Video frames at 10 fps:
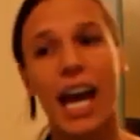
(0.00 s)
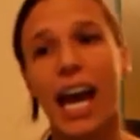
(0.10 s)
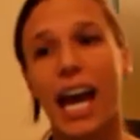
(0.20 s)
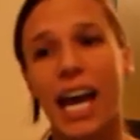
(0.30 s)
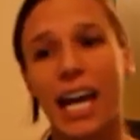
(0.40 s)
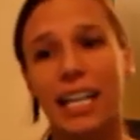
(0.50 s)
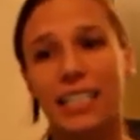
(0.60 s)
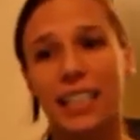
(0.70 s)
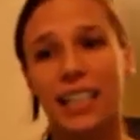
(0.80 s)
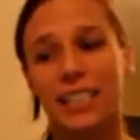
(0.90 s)

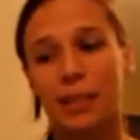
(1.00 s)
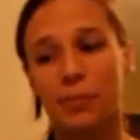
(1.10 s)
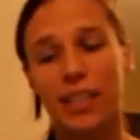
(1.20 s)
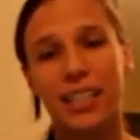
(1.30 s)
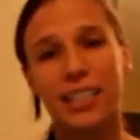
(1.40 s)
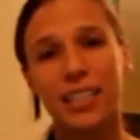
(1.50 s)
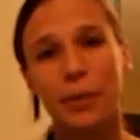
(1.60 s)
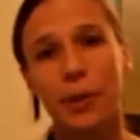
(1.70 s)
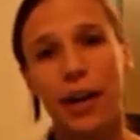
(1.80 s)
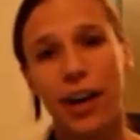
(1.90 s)
and it's something that's a
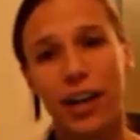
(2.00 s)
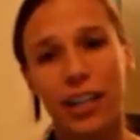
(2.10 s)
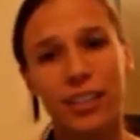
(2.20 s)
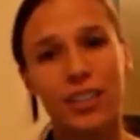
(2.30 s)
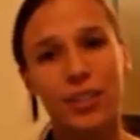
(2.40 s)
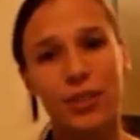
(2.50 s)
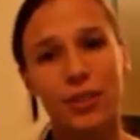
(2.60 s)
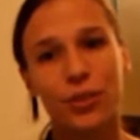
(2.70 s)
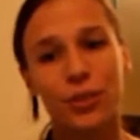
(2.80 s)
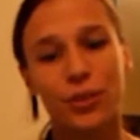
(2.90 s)
little bit hard
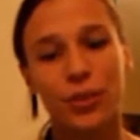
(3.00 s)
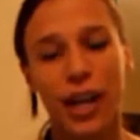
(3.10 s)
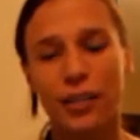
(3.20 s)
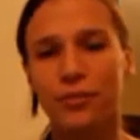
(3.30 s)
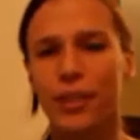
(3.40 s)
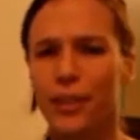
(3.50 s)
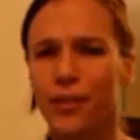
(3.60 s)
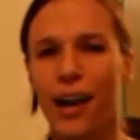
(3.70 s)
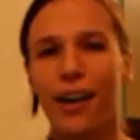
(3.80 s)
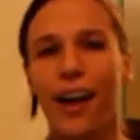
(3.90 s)
to kind of figure
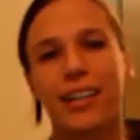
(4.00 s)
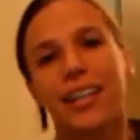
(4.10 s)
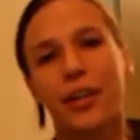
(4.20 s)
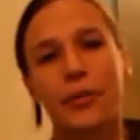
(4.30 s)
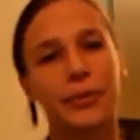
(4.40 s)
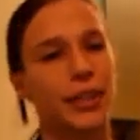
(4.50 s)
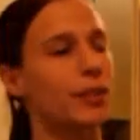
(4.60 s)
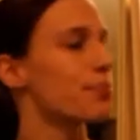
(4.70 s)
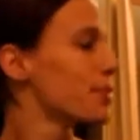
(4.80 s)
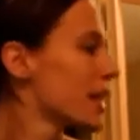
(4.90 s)
out how to get
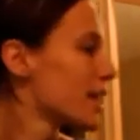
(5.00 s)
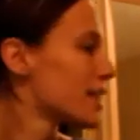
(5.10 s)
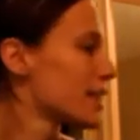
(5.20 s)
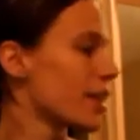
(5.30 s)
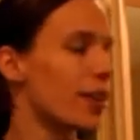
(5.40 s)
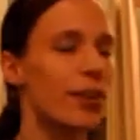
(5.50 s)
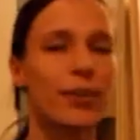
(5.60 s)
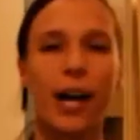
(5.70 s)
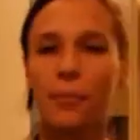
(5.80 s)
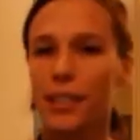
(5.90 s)
over.
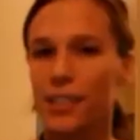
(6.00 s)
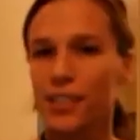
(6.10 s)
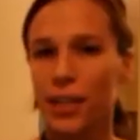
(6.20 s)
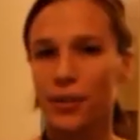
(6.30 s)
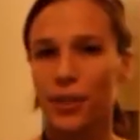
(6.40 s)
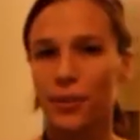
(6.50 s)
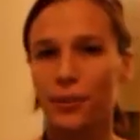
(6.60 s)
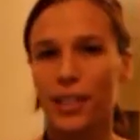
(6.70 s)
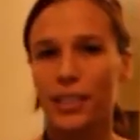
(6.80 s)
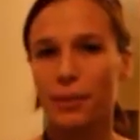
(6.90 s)
So I'm going to share with you
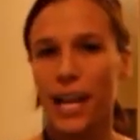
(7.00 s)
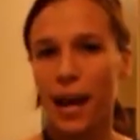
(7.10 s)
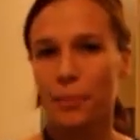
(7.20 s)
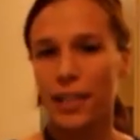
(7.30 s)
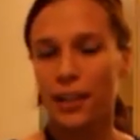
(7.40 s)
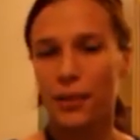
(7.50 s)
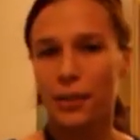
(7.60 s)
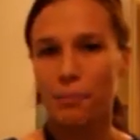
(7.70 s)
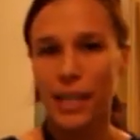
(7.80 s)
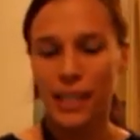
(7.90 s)
what's been happening
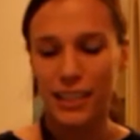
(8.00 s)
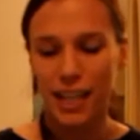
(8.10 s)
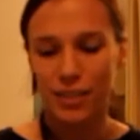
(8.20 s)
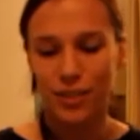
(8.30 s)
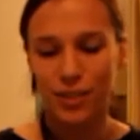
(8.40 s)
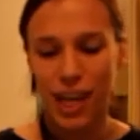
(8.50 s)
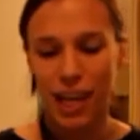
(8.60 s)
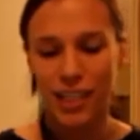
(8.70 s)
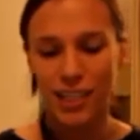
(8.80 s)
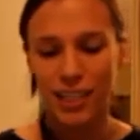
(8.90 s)
with me the last 2
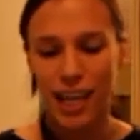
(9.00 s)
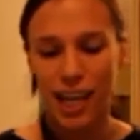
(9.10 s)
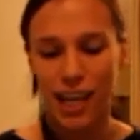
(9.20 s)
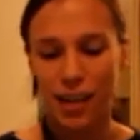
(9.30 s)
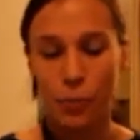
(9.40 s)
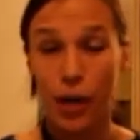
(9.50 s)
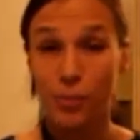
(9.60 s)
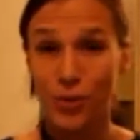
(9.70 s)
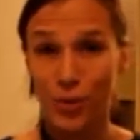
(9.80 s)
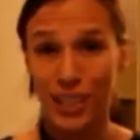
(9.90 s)
days and what
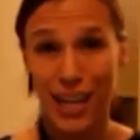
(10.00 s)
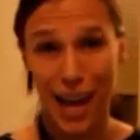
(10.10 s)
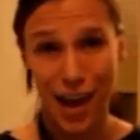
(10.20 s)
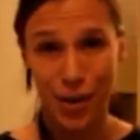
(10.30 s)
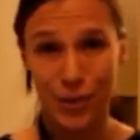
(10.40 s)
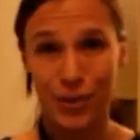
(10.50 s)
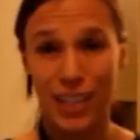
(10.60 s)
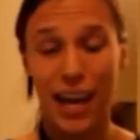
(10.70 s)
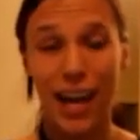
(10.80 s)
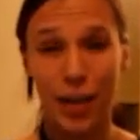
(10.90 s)
I'm doing now
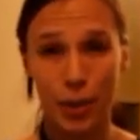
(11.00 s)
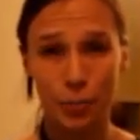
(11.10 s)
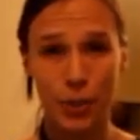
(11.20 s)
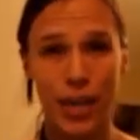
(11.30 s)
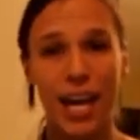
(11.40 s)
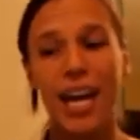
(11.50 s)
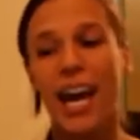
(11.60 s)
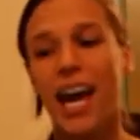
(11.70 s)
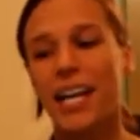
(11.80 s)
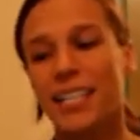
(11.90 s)
to help,
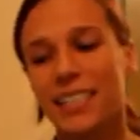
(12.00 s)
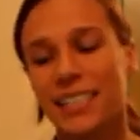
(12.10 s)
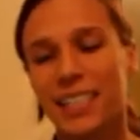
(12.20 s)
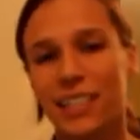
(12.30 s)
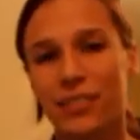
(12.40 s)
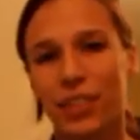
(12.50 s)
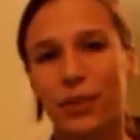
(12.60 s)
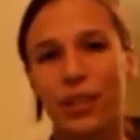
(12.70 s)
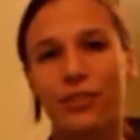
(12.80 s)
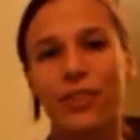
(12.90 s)
and see if you
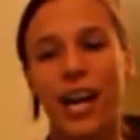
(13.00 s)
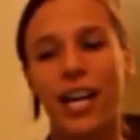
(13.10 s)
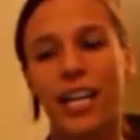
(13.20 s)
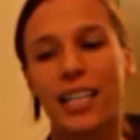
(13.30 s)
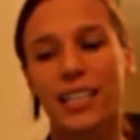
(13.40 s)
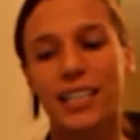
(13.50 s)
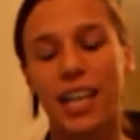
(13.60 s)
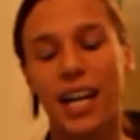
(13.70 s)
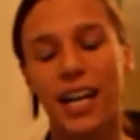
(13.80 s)
can find